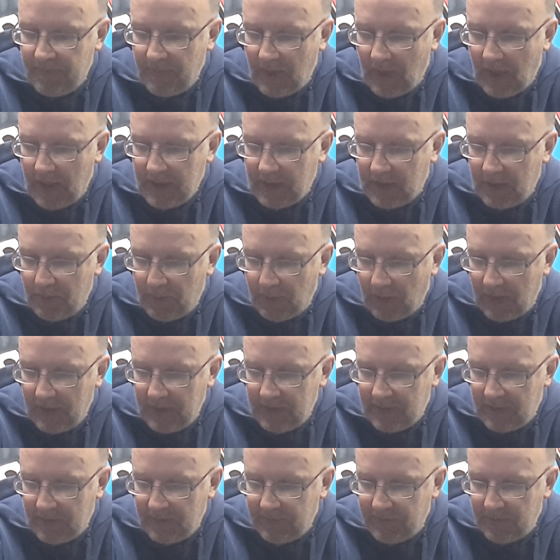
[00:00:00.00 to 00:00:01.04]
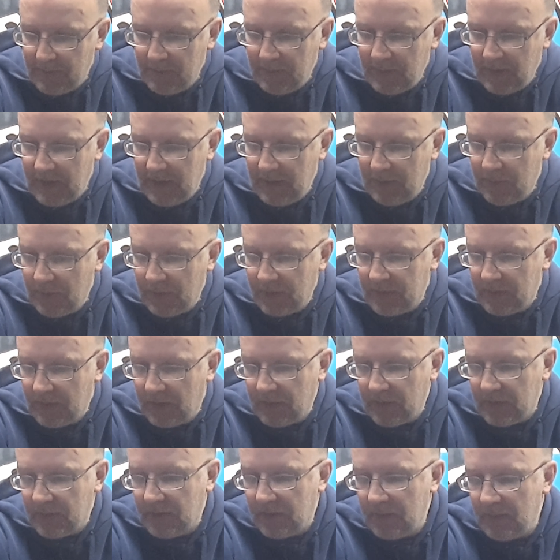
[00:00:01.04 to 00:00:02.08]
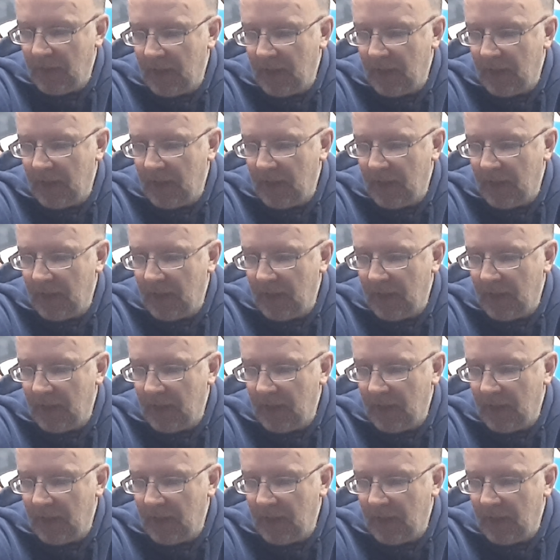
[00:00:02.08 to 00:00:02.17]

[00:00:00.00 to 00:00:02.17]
anchor plate from Leewood Custom